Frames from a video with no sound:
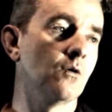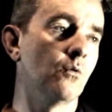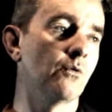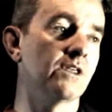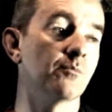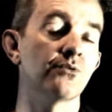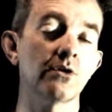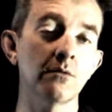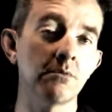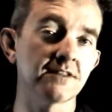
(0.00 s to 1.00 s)
or you're
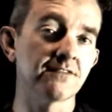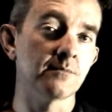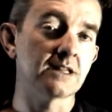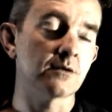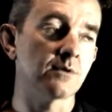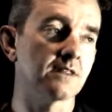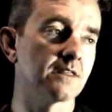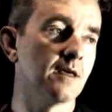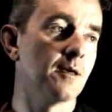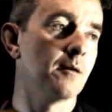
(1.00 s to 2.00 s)
probably familiar with
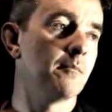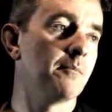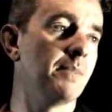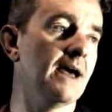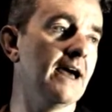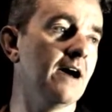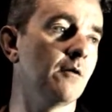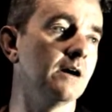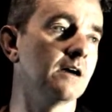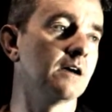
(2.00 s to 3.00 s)

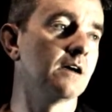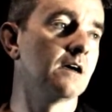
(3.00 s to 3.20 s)
power.